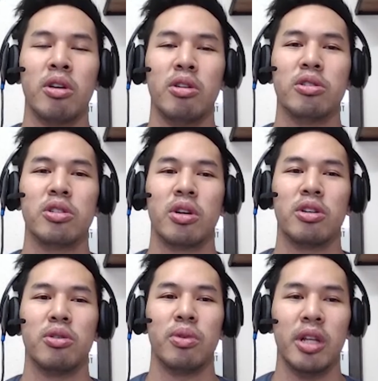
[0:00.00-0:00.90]
you start
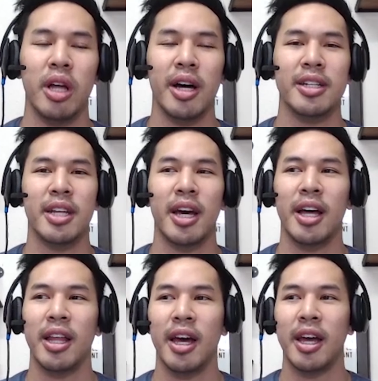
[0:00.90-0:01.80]
to realize
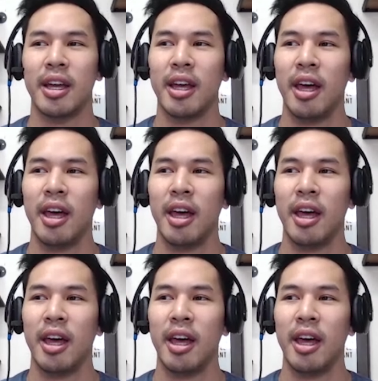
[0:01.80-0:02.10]
that like,